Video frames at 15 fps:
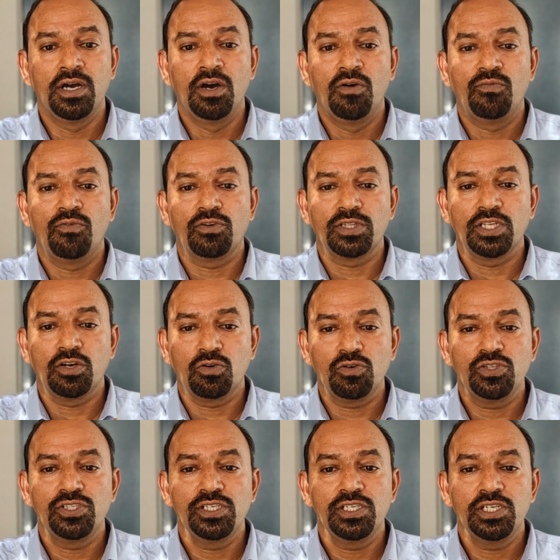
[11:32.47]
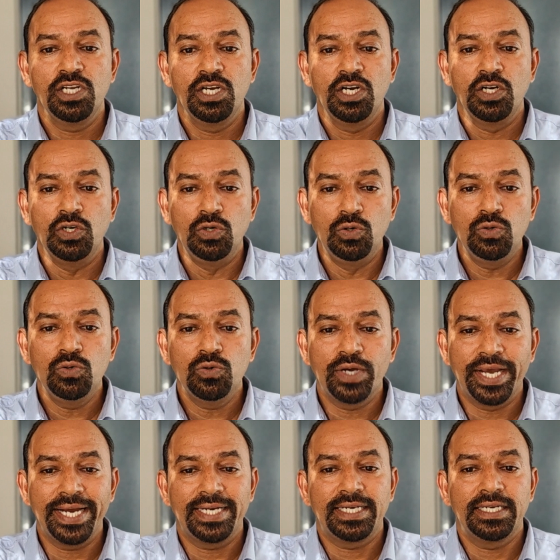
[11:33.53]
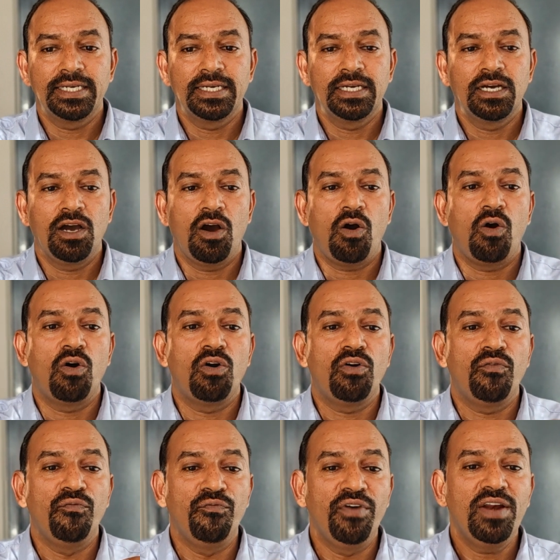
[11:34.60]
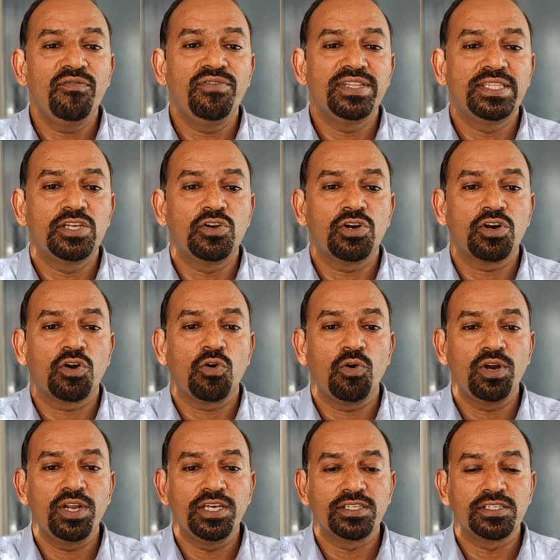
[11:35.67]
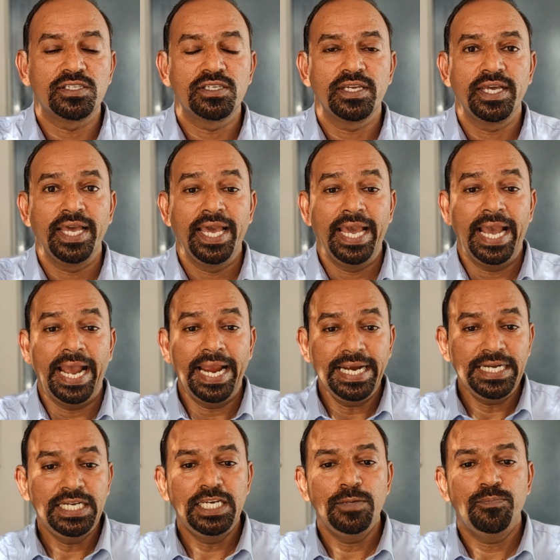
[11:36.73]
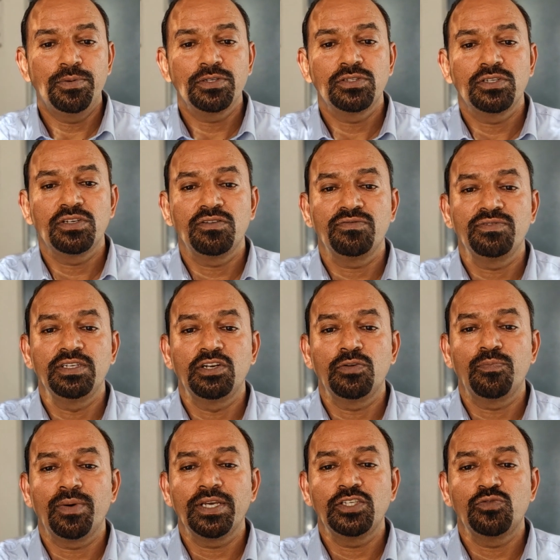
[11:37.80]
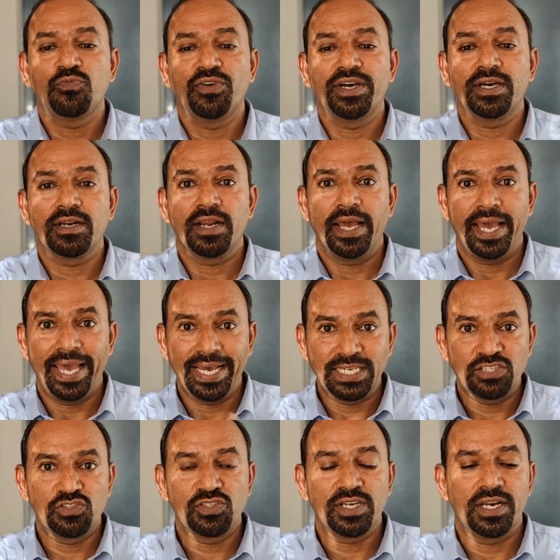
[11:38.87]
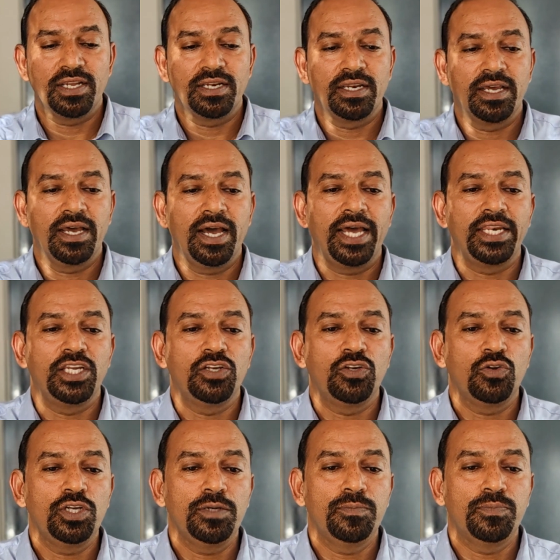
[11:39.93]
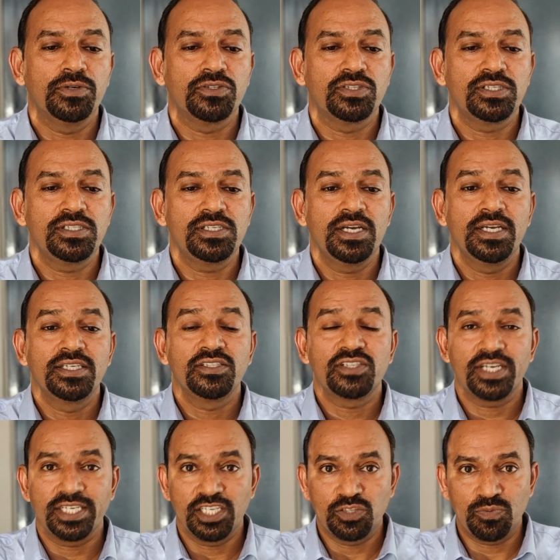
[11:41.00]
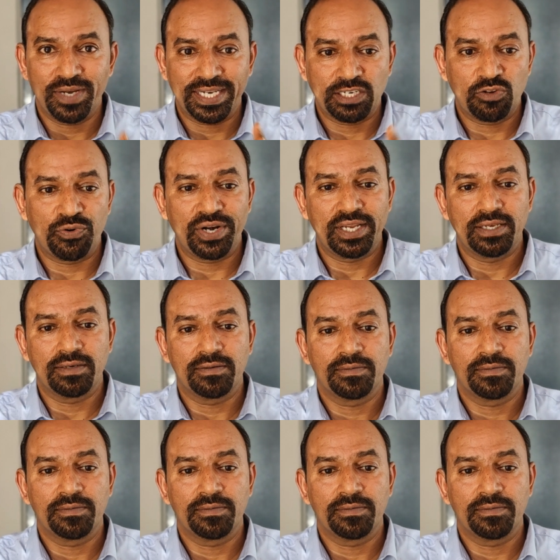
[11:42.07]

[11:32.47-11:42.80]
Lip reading: For the question, do you get on well with your colleagues? 80% of the replies were excellent and 20% satisfactorily.